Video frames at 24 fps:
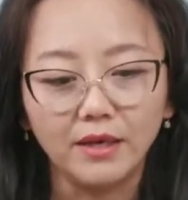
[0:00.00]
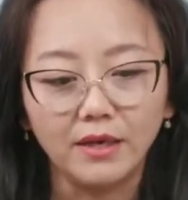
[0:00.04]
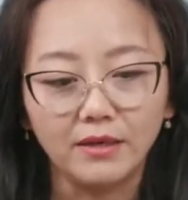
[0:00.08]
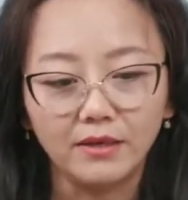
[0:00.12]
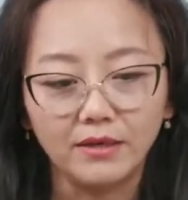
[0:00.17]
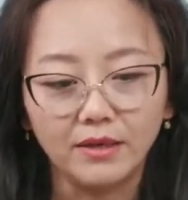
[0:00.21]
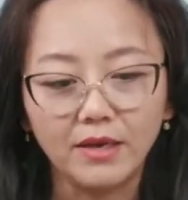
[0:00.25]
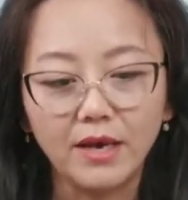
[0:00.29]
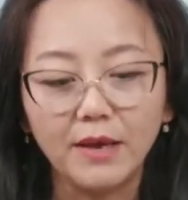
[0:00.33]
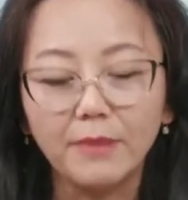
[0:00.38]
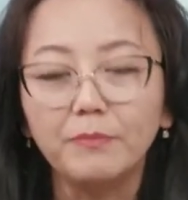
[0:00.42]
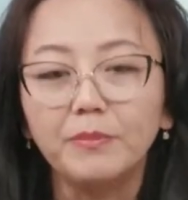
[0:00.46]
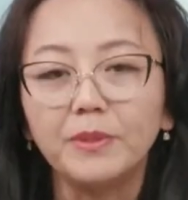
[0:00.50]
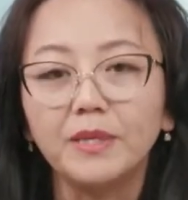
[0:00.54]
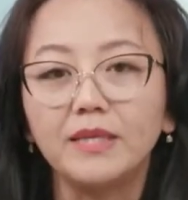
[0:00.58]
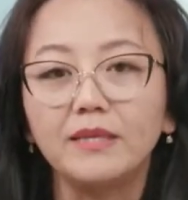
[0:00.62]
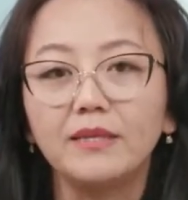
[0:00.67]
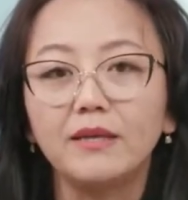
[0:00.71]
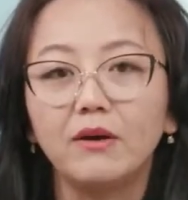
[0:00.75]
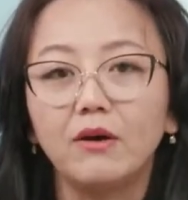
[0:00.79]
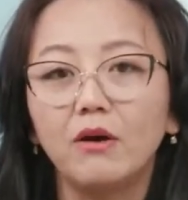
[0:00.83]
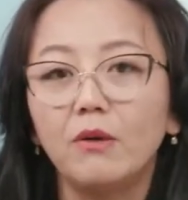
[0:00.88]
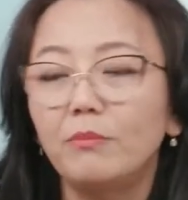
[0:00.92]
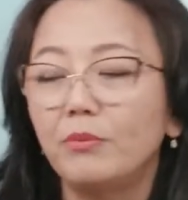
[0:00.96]
company
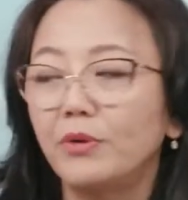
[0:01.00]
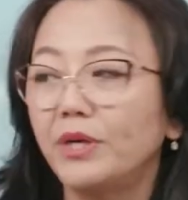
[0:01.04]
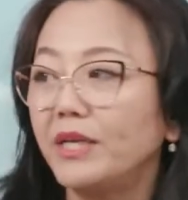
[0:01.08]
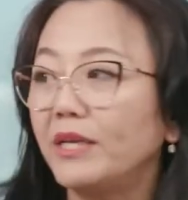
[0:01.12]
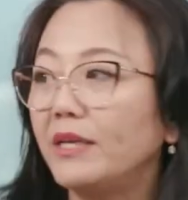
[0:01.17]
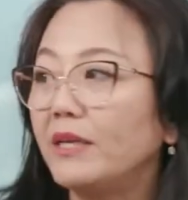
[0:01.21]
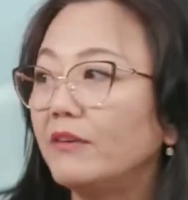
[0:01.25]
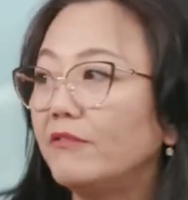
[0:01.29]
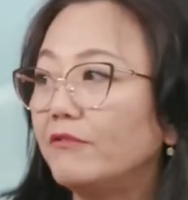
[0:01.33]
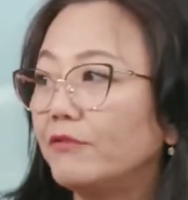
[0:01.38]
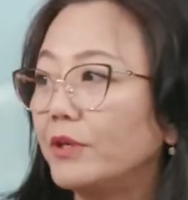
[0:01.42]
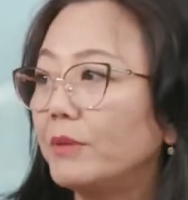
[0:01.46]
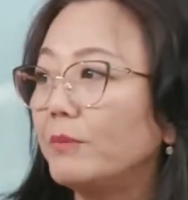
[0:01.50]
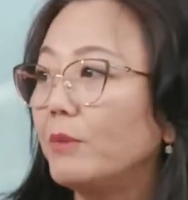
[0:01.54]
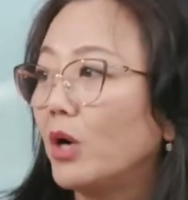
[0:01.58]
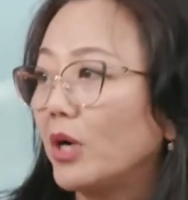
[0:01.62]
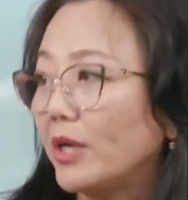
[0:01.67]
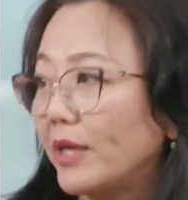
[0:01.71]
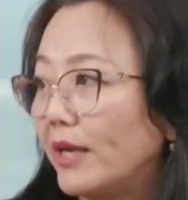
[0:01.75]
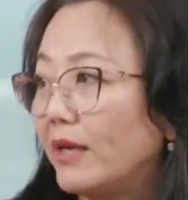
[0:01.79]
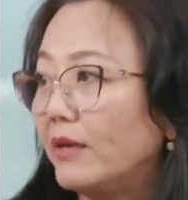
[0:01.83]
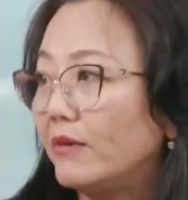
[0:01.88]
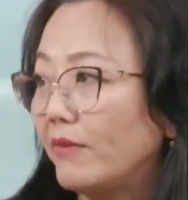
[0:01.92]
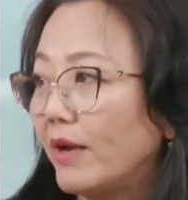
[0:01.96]
that operating a free
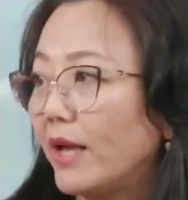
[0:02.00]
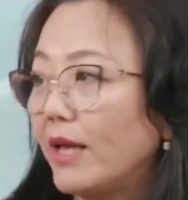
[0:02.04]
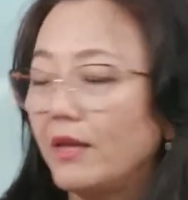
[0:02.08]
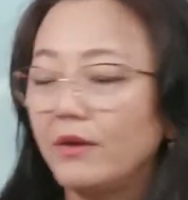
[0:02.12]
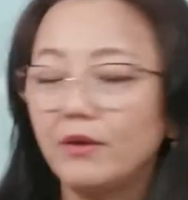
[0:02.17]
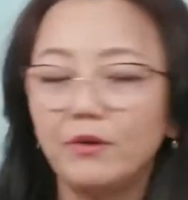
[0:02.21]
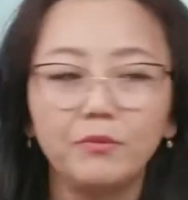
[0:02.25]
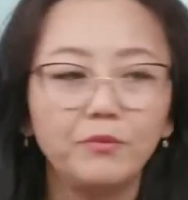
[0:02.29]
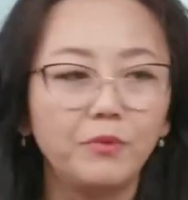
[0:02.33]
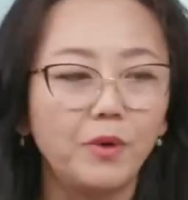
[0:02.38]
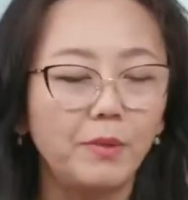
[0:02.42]
market, right?